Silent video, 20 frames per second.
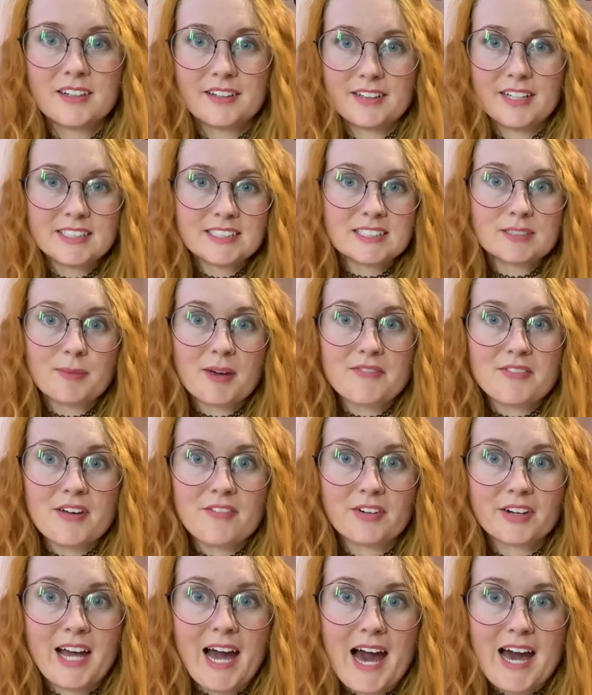This is my
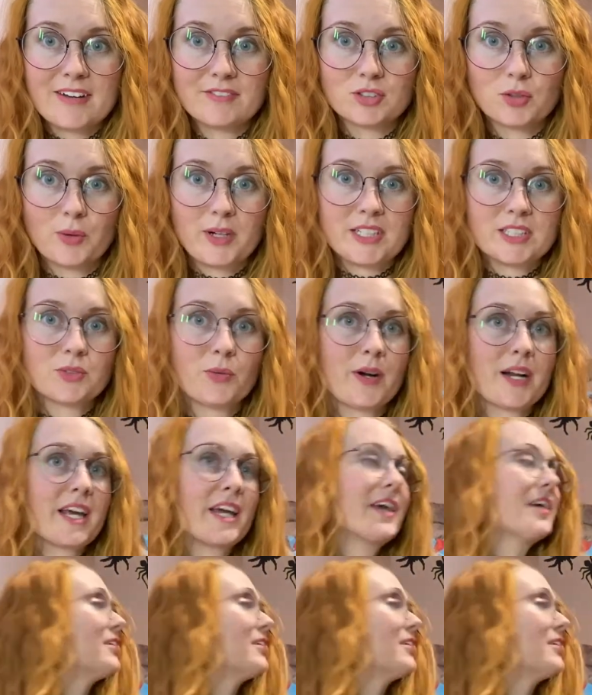favorite cat of twenty twenty.